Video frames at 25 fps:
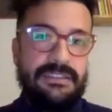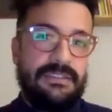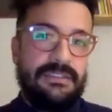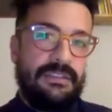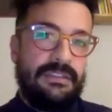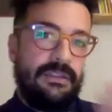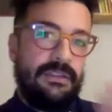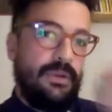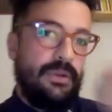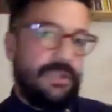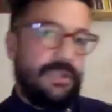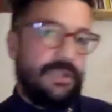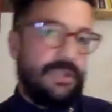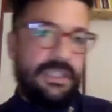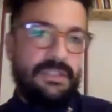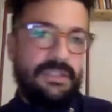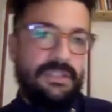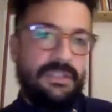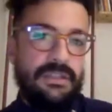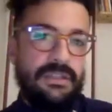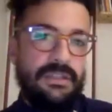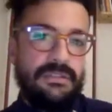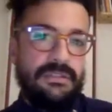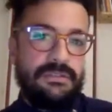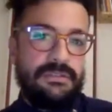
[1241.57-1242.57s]
looking
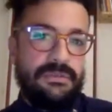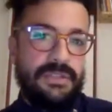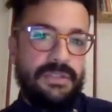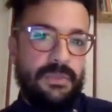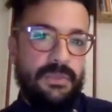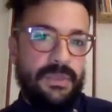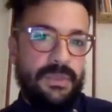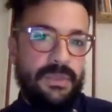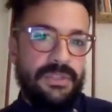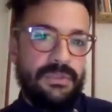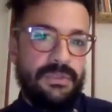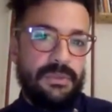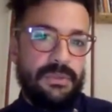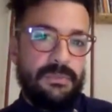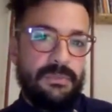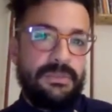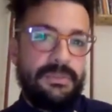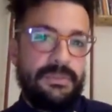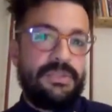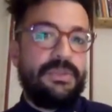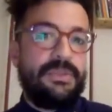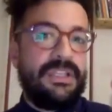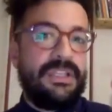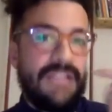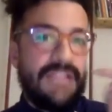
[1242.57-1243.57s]
to the window,
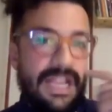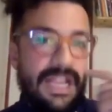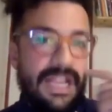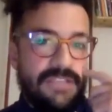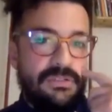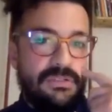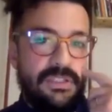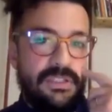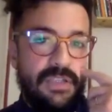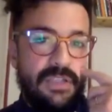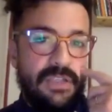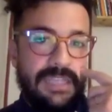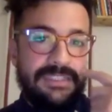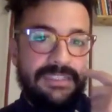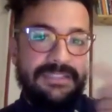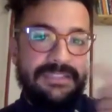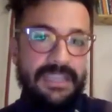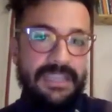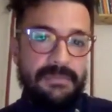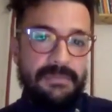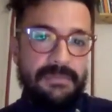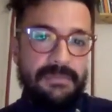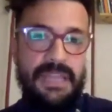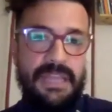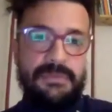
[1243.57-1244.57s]
but you can actually at the
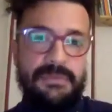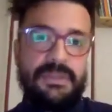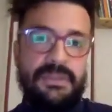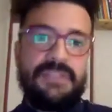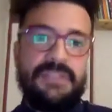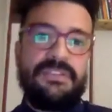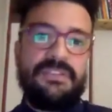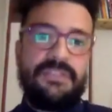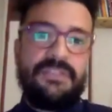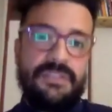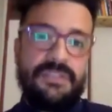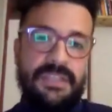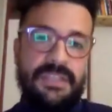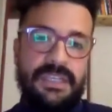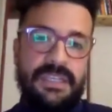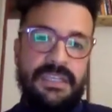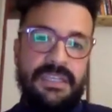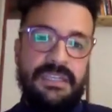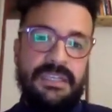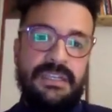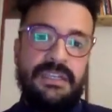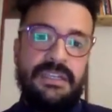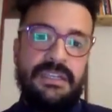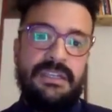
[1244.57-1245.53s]
same time you can see